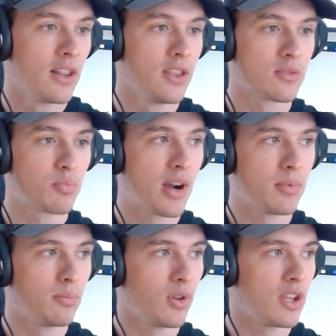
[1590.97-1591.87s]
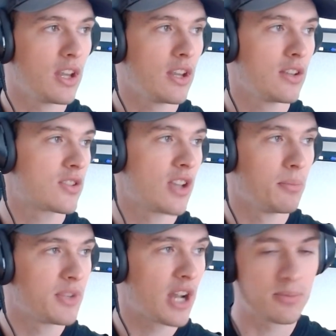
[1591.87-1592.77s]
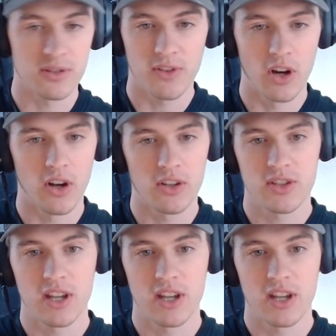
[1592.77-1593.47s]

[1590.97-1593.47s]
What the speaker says: there's probably some types of calls